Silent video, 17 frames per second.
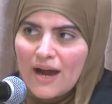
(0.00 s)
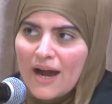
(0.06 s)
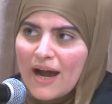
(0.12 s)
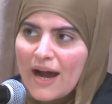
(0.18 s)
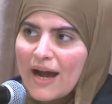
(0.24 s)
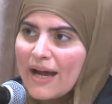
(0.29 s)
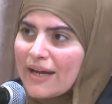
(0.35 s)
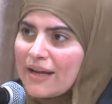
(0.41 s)

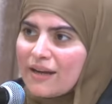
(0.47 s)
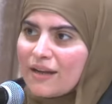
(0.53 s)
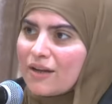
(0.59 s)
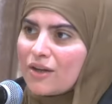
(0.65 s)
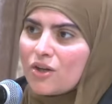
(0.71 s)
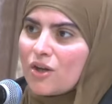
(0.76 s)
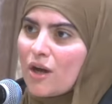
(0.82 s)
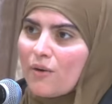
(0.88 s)
I
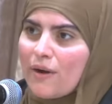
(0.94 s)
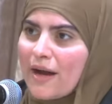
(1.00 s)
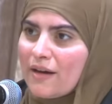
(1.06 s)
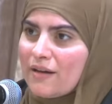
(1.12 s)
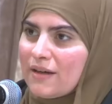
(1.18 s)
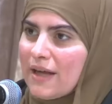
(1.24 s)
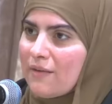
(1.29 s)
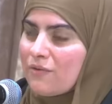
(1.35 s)
didn't know how
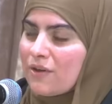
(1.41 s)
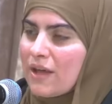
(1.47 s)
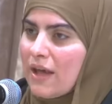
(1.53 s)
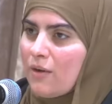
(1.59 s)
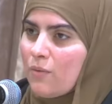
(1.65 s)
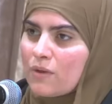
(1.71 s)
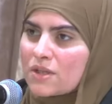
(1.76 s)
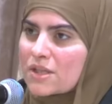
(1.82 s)
to
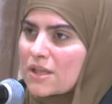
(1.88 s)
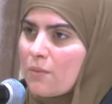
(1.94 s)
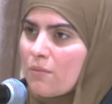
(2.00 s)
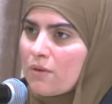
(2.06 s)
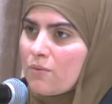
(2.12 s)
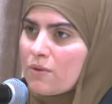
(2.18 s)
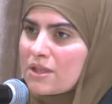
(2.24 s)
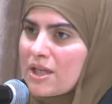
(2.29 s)
navigate when
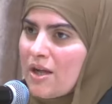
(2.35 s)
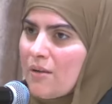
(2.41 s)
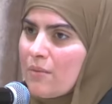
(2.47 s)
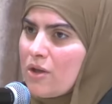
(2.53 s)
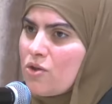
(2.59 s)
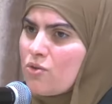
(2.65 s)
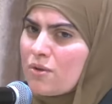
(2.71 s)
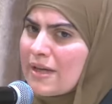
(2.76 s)
someone would tell
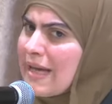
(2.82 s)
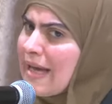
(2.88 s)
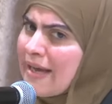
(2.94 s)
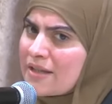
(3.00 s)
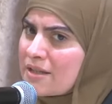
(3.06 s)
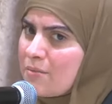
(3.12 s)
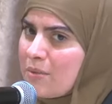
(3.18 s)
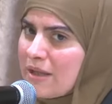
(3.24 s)
me, you
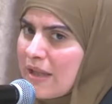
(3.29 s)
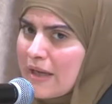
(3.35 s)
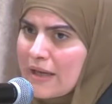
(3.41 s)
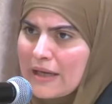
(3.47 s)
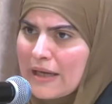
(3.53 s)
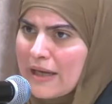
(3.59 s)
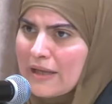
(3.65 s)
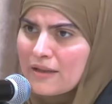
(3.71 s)
can't be like
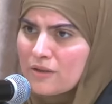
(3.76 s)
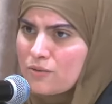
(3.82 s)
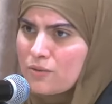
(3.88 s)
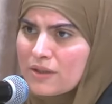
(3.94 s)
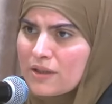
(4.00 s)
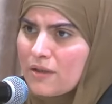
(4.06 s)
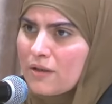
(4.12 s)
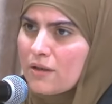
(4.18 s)
Khalid
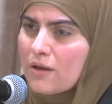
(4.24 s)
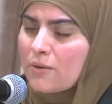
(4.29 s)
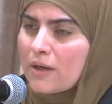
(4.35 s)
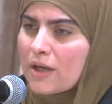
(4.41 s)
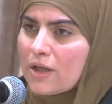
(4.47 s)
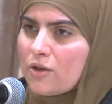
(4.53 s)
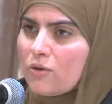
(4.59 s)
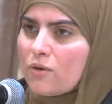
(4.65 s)
radiallahu
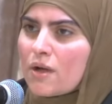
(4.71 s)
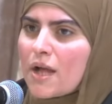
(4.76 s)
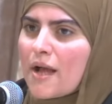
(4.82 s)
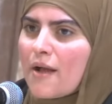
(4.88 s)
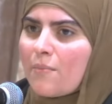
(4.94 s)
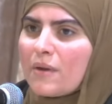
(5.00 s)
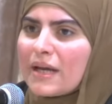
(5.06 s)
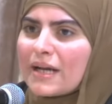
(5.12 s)
anhu,
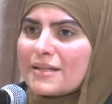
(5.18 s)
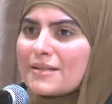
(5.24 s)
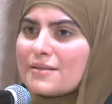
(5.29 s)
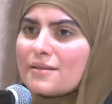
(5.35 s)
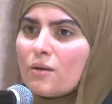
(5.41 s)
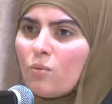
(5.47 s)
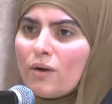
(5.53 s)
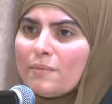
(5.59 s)
because
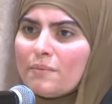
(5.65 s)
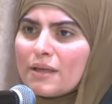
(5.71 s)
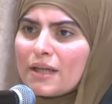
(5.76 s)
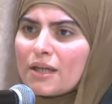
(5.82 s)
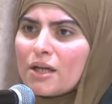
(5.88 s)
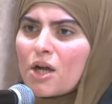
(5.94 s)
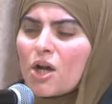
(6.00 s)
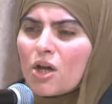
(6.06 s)
as a
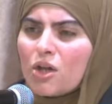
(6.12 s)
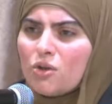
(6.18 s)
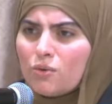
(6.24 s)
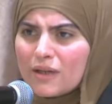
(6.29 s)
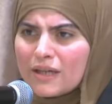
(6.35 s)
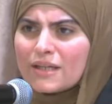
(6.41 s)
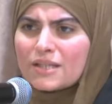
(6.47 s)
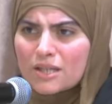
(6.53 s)
woman, you
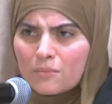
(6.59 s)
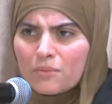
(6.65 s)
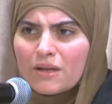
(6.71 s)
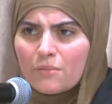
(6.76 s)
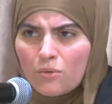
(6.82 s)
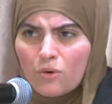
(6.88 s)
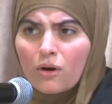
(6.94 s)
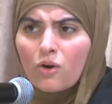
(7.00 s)
need to
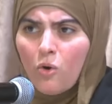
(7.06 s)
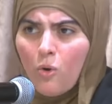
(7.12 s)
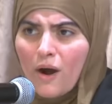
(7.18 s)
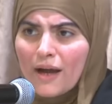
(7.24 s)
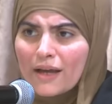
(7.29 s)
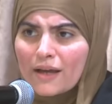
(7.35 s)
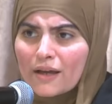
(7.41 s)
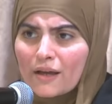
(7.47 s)
be more
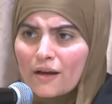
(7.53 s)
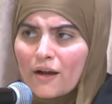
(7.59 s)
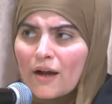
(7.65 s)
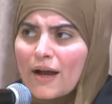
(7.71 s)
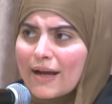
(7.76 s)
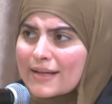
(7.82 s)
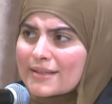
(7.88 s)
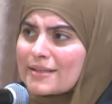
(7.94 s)
quiet.
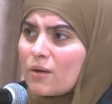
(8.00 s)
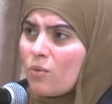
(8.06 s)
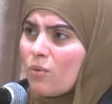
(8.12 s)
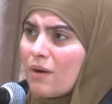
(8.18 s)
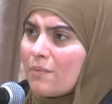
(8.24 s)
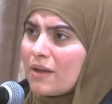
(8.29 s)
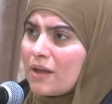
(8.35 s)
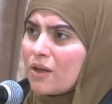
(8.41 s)
As a
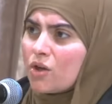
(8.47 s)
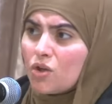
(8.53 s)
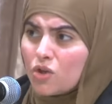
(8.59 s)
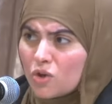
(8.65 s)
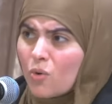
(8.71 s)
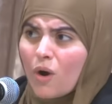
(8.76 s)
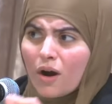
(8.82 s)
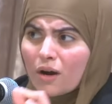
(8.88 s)
woman,
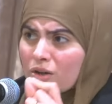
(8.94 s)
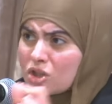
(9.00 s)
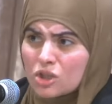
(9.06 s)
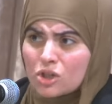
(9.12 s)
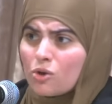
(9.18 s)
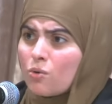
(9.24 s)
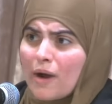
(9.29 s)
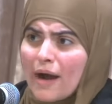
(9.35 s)
you are
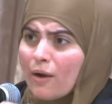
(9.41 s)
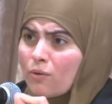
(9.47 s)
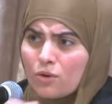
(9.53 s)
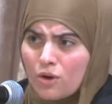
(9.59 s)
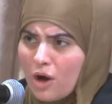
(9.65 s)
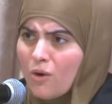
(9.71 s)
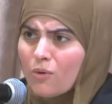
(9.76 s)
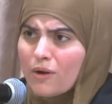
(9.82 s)
too
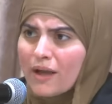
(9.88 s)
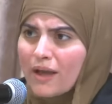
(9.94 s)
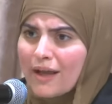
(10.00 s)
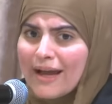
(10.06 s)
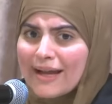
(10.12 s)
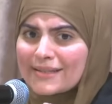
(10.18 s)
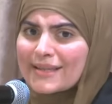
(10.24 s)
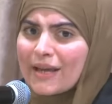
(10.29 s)

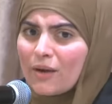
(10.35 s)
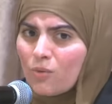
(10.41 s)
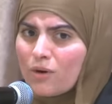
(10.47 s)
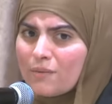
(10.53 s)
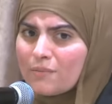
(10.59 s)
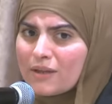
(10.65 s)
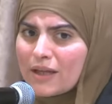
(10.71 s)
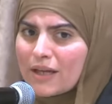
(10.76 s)
outgoing. As a
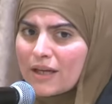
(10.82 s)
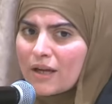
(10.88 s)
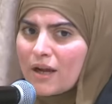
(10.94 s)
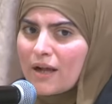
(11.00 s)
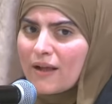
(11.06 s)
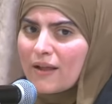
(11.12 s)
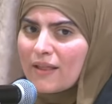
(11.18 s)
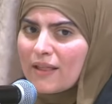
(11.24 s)
woman,
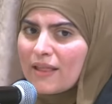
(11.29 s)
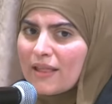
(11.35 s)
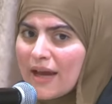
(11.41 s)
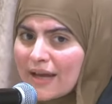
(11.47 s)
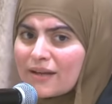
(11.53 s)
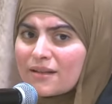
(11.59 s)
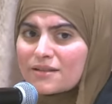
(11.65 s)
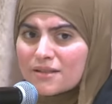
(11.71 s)

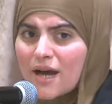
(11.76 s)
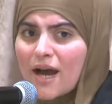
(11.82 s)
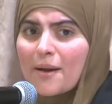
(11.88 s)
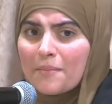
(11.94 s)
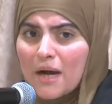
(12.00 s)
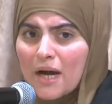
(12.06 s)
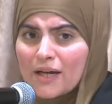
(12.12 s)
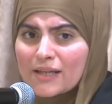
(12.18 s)
that is
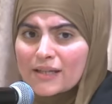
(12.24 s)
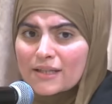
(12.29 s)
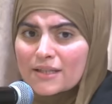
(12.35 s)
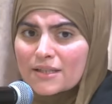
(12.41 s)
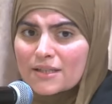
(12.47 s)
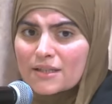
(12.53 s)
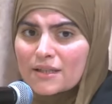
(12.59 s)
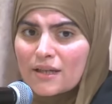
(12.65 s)
not
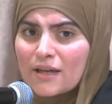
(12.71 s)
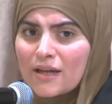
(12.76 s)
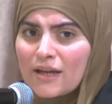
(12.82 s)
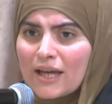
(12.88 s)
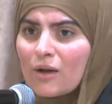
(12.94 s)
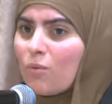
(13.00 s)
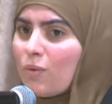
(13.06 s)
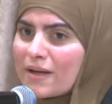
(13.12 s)
modest.
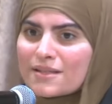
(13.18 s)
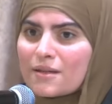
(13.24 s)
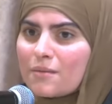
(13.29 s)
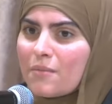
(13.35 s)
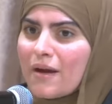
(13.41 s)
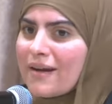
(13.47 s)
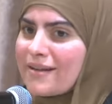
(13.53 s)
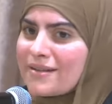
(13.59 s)
It
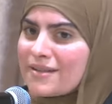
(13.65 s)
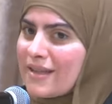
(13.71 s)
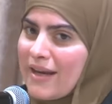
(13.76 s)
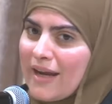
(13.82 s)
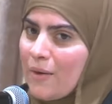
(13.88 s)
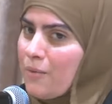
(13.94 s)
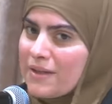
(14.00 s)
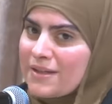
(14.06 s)
wasn't modest that
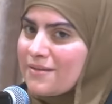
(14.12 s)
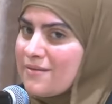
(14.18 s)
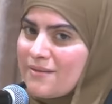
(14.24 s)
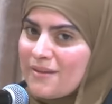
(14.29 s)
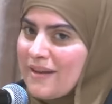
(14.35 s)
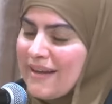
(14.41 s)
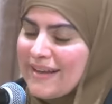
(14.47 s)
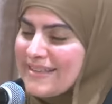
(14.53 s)
I
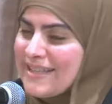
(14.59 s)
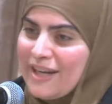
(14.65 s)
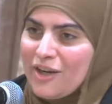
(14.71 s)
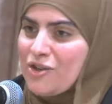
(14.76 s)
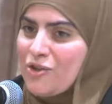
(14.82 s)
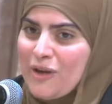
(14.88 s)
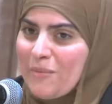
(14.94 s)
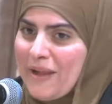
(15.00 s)
was a
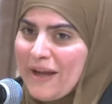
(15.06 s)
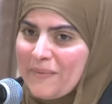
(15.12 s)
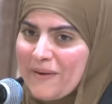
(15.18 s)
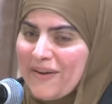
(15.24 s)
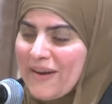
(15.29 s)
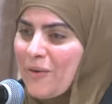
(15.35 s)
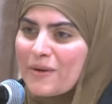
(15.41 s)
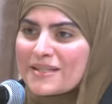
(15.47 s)
secondary black
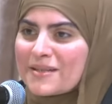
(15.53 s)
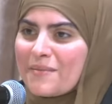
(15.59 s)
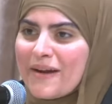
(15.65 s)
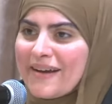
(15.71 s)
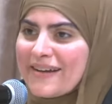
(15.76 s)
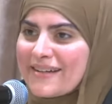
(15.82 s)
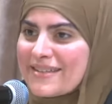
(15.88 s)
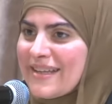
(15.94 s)
belt. It wasn't
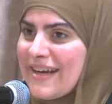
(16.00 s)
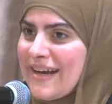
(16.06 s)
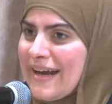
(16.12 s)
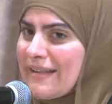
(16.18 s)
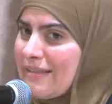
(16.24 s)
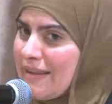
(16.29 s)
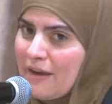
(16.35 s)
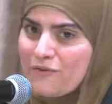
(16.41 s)
modest that
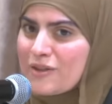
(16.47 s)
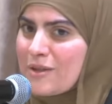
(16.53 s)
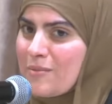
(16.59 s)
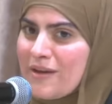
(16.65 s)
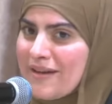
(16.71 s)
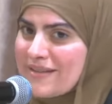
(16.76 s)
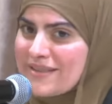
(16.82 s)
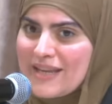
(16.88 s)
I loved to
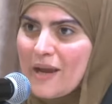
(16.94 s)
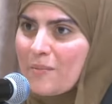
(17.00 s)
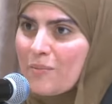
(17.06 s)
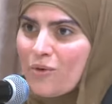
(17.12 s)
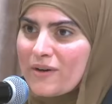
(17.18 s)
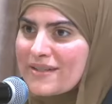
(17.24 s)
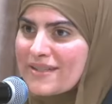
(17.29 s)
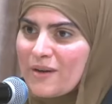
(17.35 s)
be on
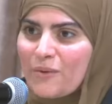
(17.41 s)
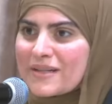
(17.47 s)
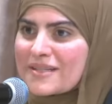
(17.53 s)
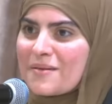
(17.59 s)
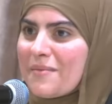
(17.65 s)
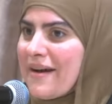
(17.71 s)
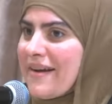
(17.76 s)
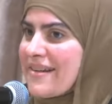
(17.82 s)
skateboards. It
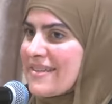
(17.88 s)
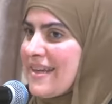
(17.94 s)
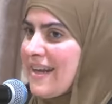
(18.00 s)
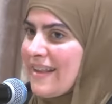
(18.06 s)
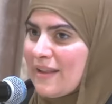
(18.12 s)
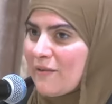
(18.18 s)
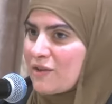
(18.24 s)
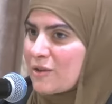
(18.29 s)
wasn't modest that
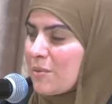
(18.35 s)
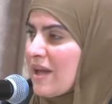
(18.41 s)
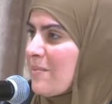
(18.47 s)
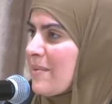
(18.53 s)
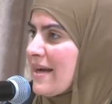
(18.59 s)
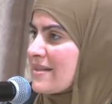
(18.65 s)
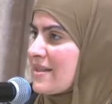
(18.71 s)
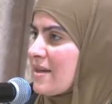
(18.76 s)
I loved to play
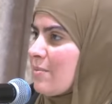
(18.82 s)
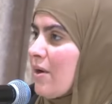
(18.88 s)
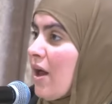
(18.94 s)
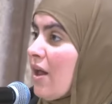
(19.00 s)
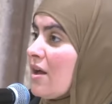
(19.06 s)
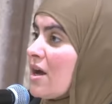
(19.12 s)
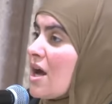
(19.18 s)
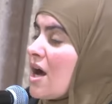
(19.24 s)

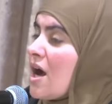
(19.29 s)
basketball.